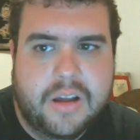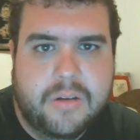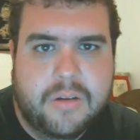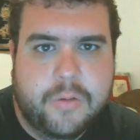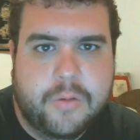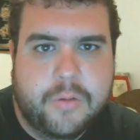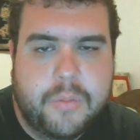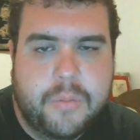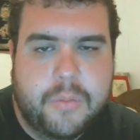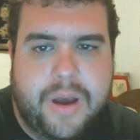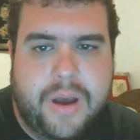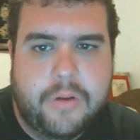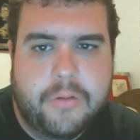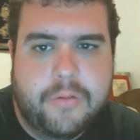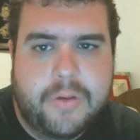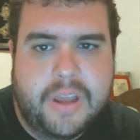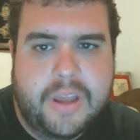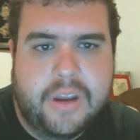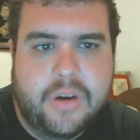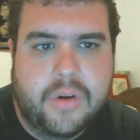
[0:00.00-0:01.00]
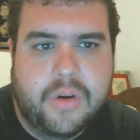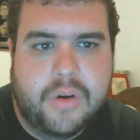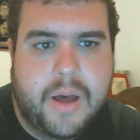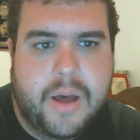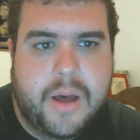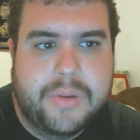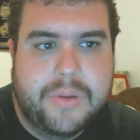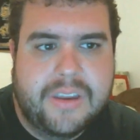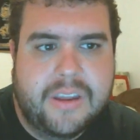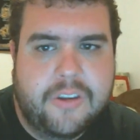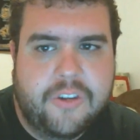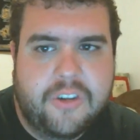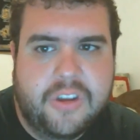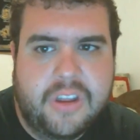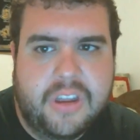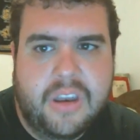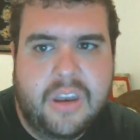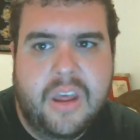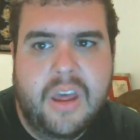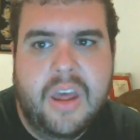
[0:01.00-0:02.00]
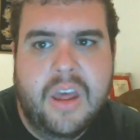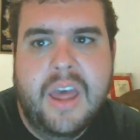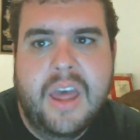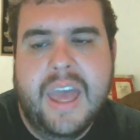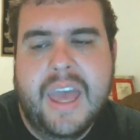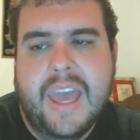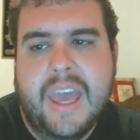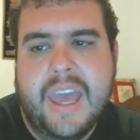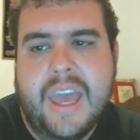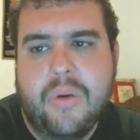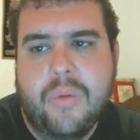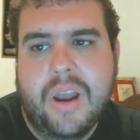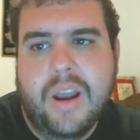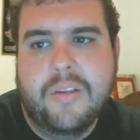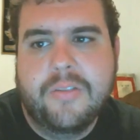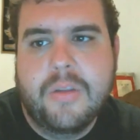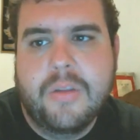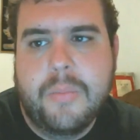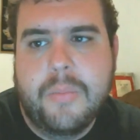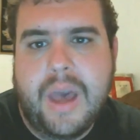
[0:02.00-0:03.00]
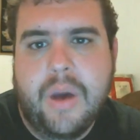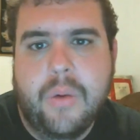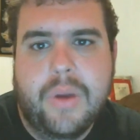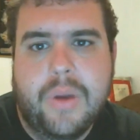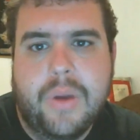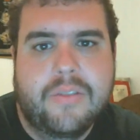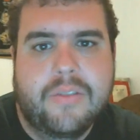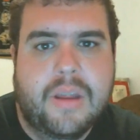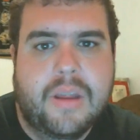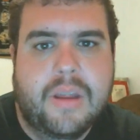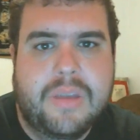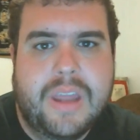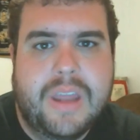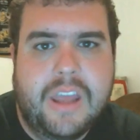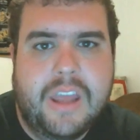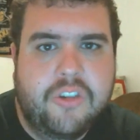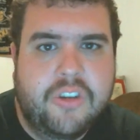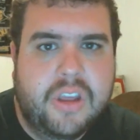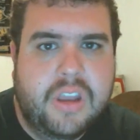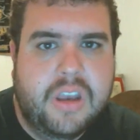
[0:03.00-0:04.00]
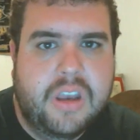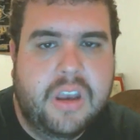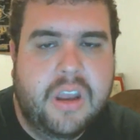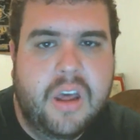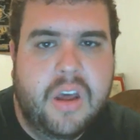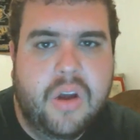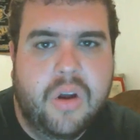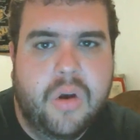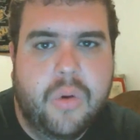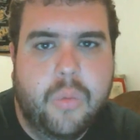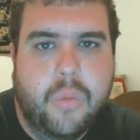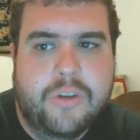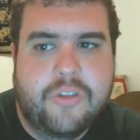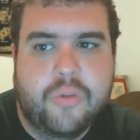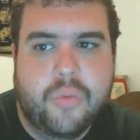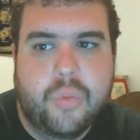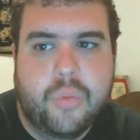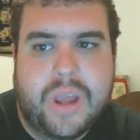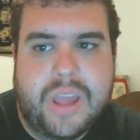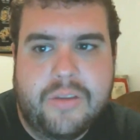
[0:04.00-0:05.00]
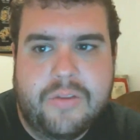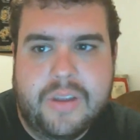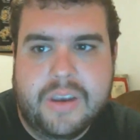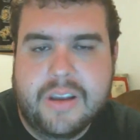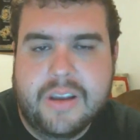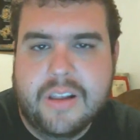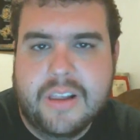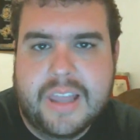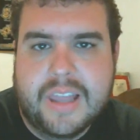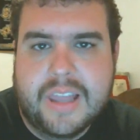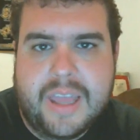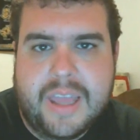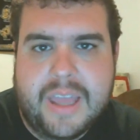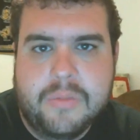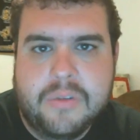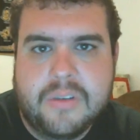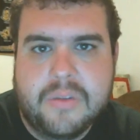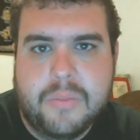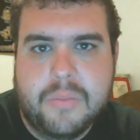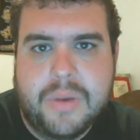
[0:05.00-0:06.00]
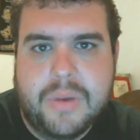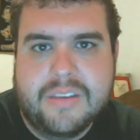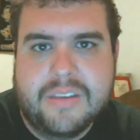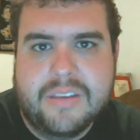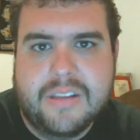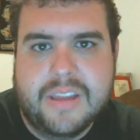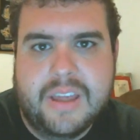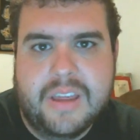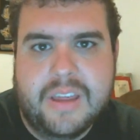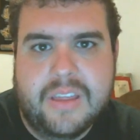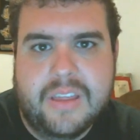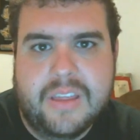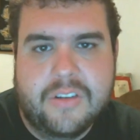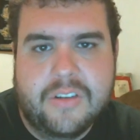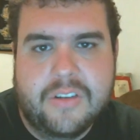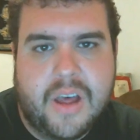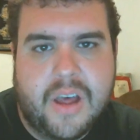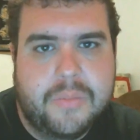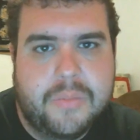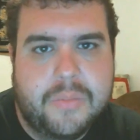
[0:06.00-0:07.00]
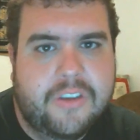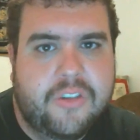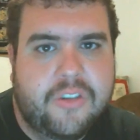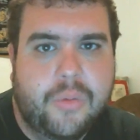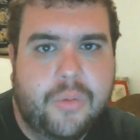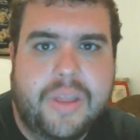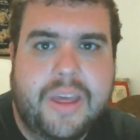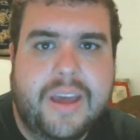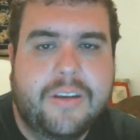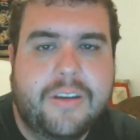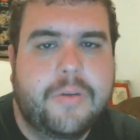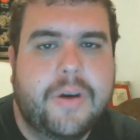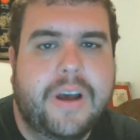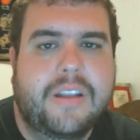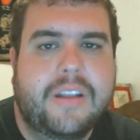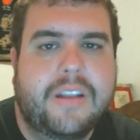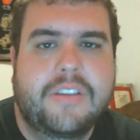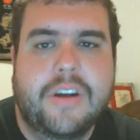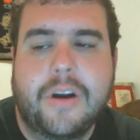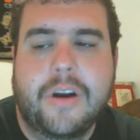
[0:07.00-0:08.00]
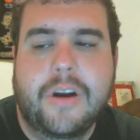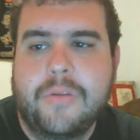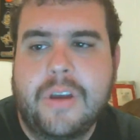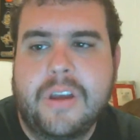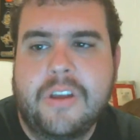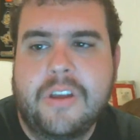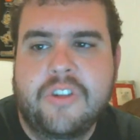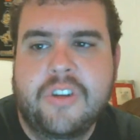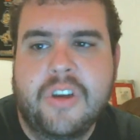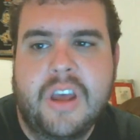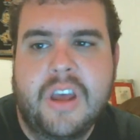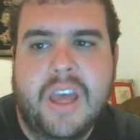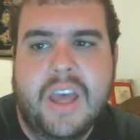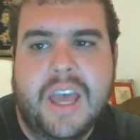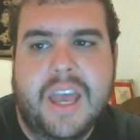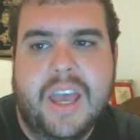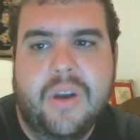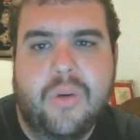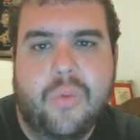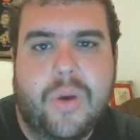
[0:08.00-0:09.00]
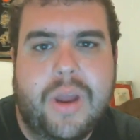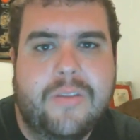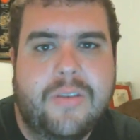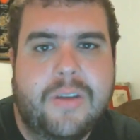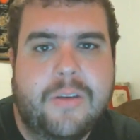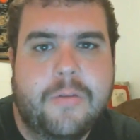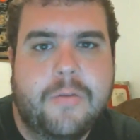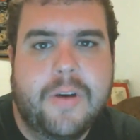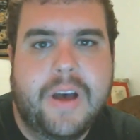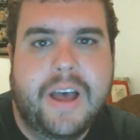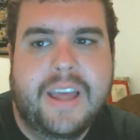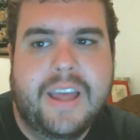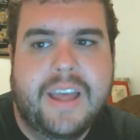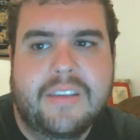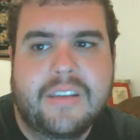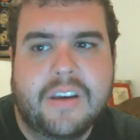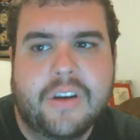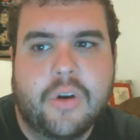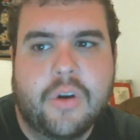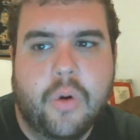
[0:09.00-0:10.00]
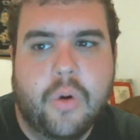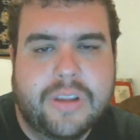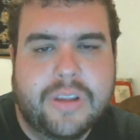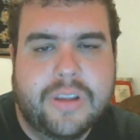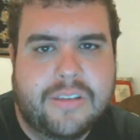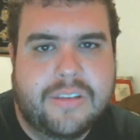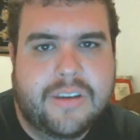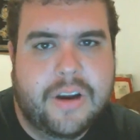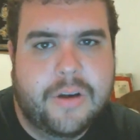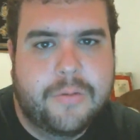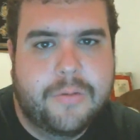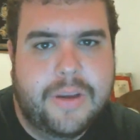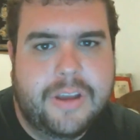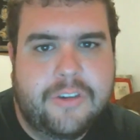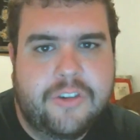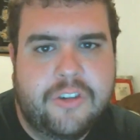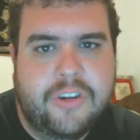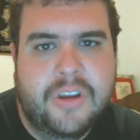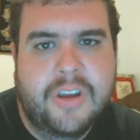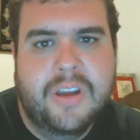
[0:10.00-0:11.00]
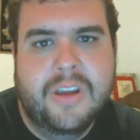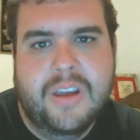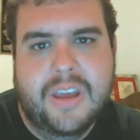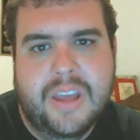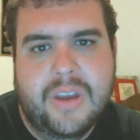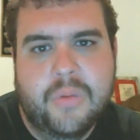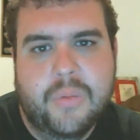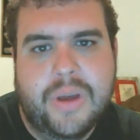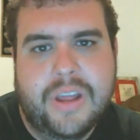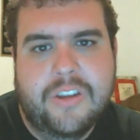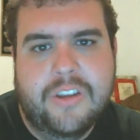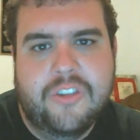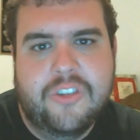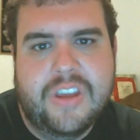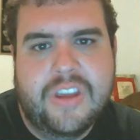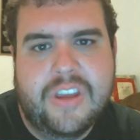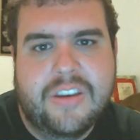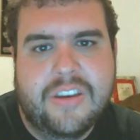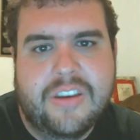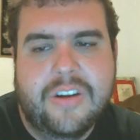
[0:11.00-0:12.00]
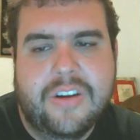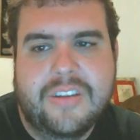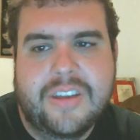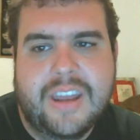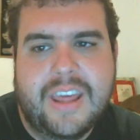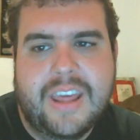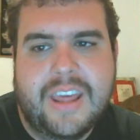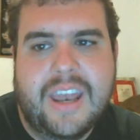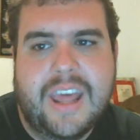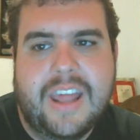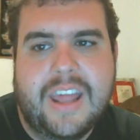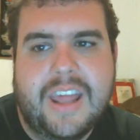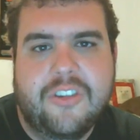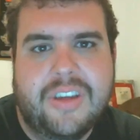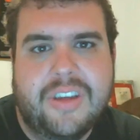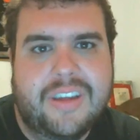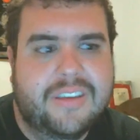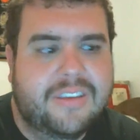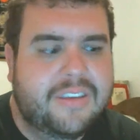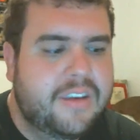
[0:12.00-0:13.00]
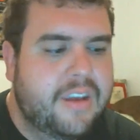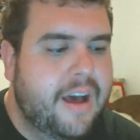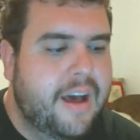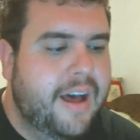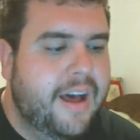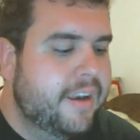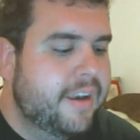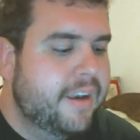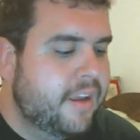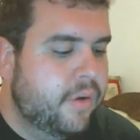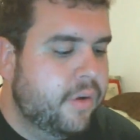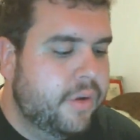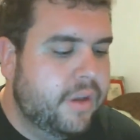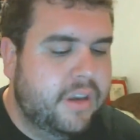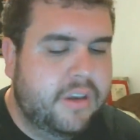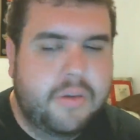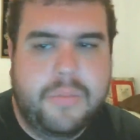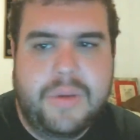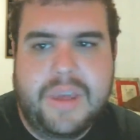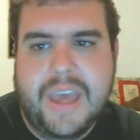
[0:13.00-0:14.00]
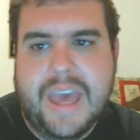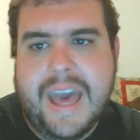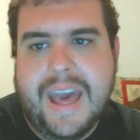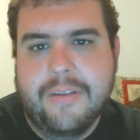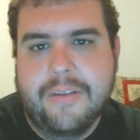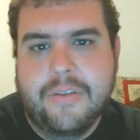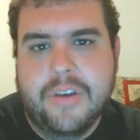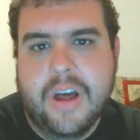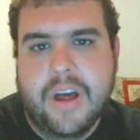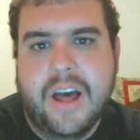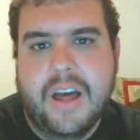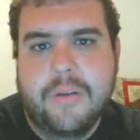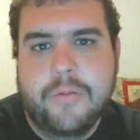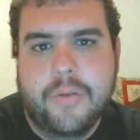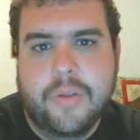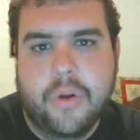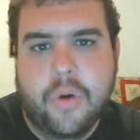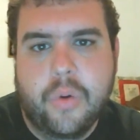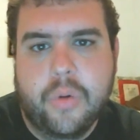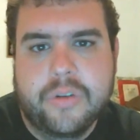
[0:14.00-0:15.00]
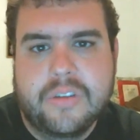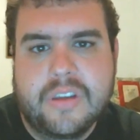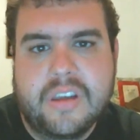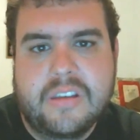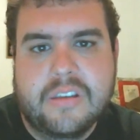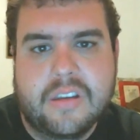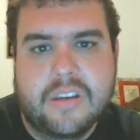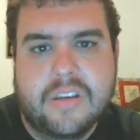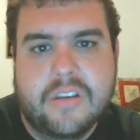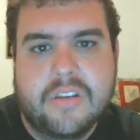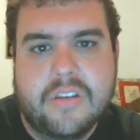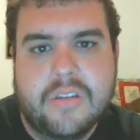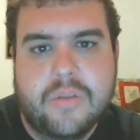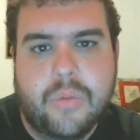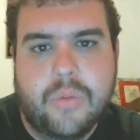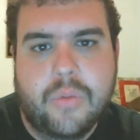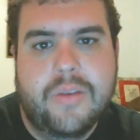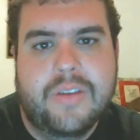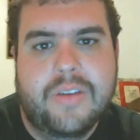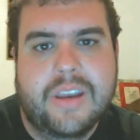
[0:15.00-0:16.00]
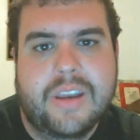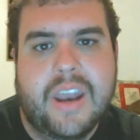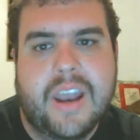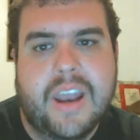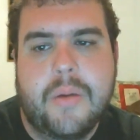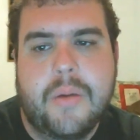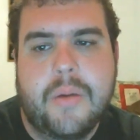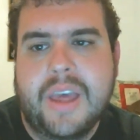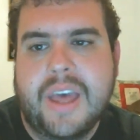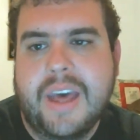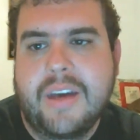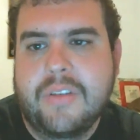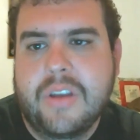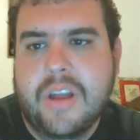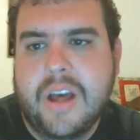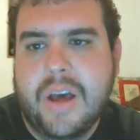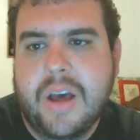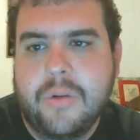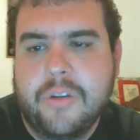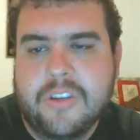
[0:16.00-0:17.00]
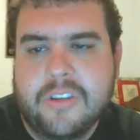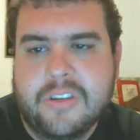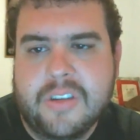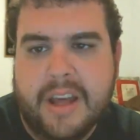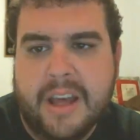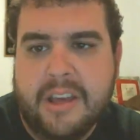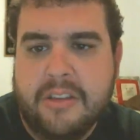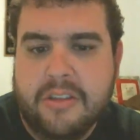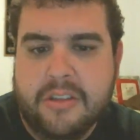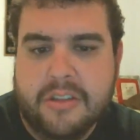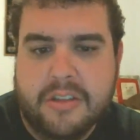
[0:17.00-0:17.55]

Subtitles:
the power of veto competition. And right off the bat, we have a temptation, which Raven claims. Basically, there's a competition where they have to find starfish, and Raven finds a golden starfish in which she turns it in, and she is not going to be a have-not for the whole season. Raven cannot be a have-not, which is nice.